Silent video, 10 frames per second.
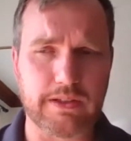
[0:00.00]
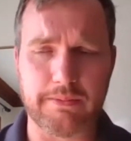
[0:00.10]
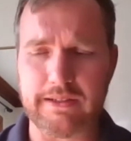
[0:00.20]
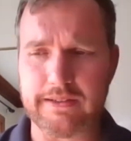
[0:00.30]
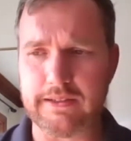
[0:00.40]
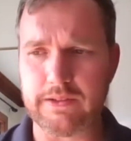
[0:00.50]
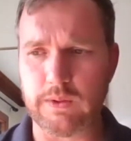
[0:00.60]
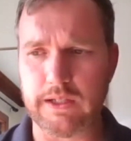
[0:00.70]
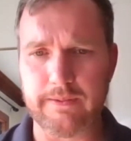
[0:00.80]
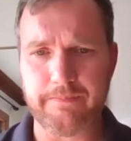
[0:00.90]
I'm on there as
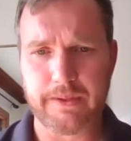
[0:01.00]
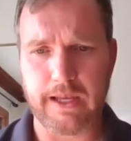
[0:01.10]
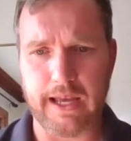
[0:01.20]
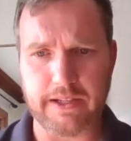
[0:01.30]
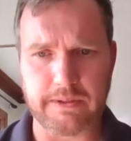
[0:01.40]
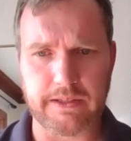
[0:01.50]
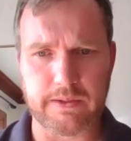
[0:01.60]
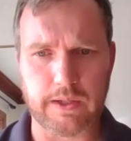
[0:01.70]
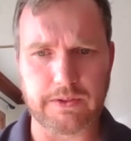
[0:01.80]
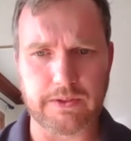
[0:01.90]
well. Ask me any
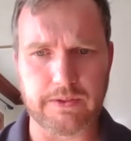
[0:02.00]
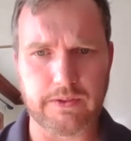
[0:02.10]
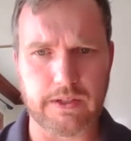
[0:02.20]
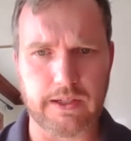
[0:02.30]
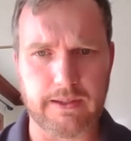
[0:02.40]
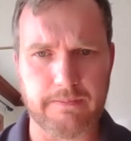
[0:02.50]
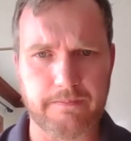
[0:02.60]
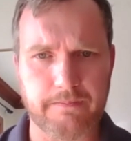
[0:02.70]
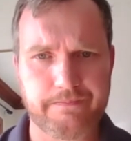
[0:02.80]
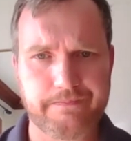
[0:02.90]
questions.
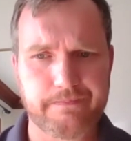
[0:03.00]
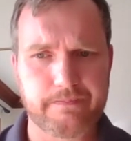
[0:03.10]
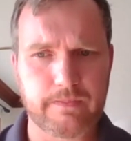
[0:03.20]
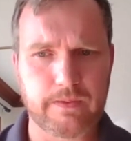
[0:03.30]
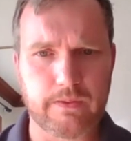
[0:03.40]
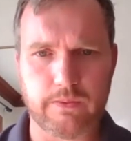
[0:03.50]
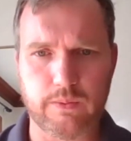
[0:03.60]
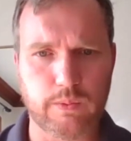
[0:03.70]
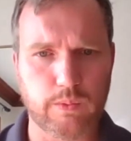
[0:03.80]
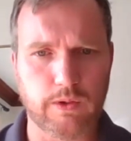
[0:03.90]

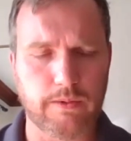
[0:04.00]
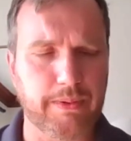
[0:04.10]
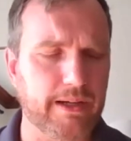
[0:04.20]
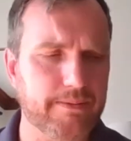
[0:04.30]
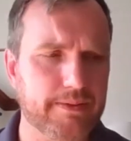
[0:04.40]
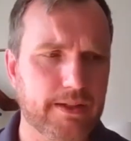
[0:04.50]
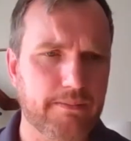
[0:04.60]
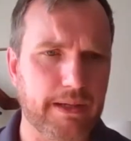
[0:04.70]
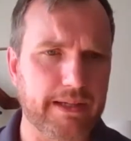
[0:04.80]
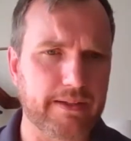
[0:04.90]
We're about
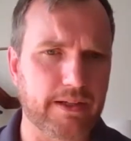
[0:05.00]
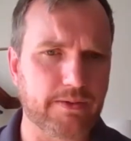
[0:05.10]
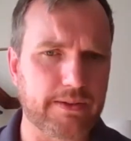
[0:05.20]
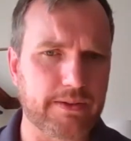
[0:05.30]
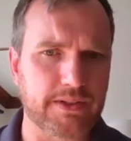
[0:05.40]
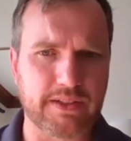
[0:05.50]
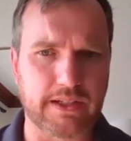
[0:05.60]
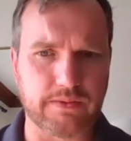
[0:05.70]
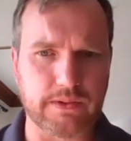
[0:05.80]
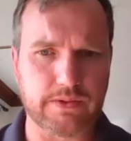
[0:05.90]
making contractors
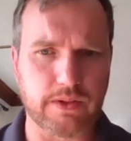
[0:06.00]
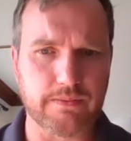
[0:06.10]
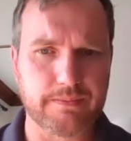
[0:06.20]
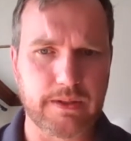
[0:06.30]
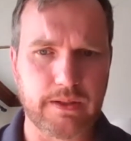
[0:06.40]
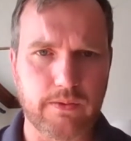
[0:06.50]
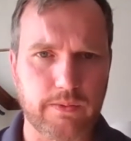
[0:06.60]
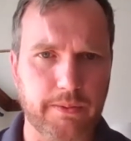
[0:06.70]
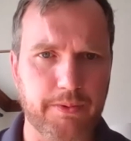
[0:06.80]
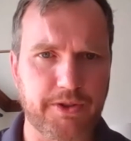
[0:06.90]
successful. So
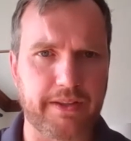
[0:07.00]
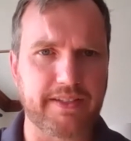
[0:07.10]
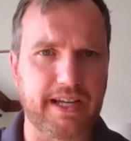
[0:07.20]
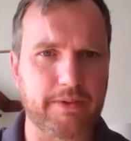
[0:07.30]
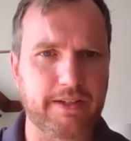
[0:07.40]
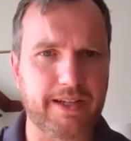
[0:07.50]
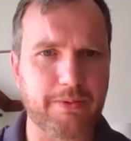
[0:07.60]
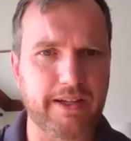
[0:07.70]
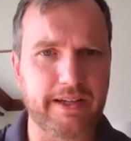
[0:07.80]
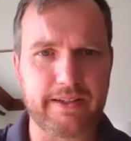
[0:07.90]
really appreciate the time today,
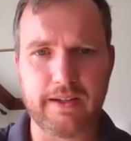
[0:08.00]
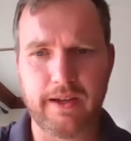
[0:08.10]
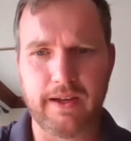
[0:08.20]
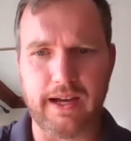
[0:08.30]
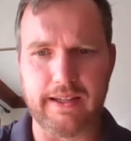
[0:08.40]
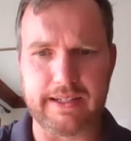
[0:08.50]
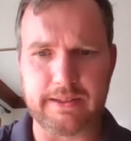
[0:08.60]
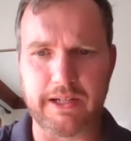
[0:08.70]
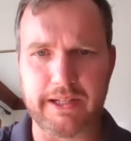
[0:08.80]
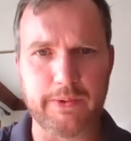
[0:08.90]
Blake. I'd like
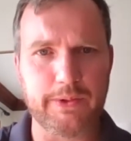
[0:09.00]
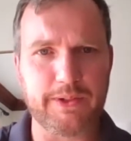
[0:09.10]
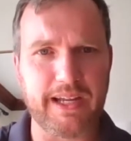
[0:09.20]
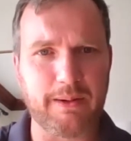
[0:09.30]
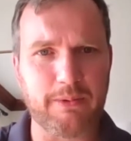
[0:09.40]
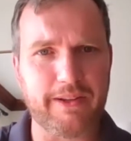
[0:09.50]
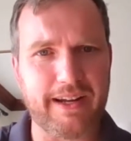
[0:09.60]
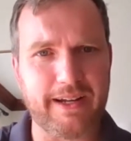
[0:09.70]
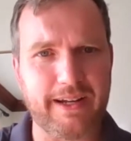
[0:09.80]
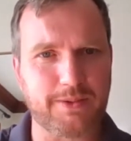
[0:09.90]
to buy you a new camera that
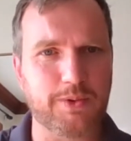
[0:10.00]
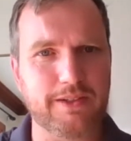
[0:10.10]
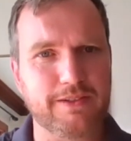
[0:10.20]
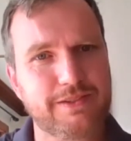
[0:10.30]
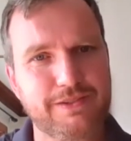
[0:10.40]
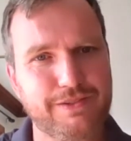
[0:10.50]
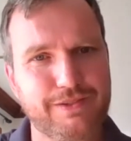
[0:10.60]
actually works.